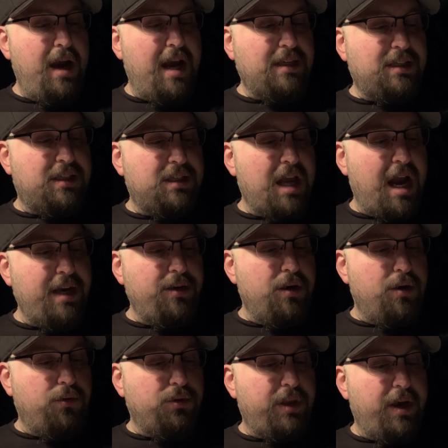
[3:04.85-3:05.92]
As a side
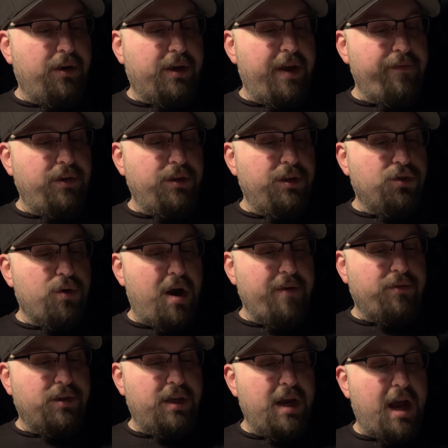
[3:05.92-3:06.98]
note, they are giving the
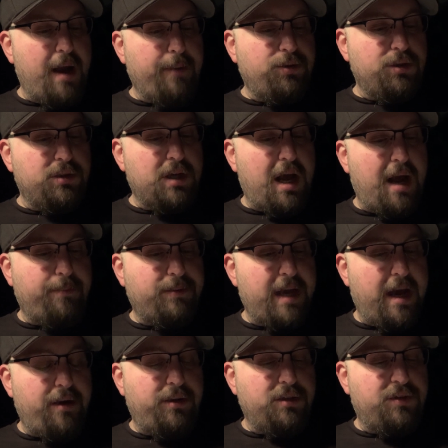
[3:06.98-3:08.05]
driver the option to opt
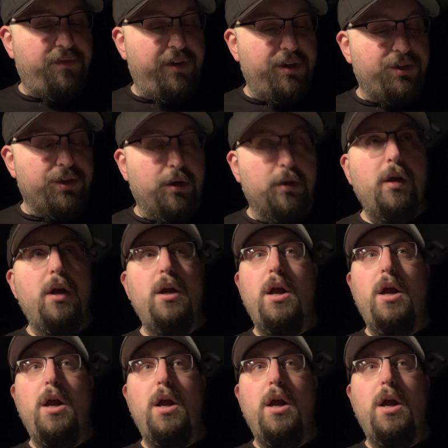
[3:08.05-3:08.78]
out of this feature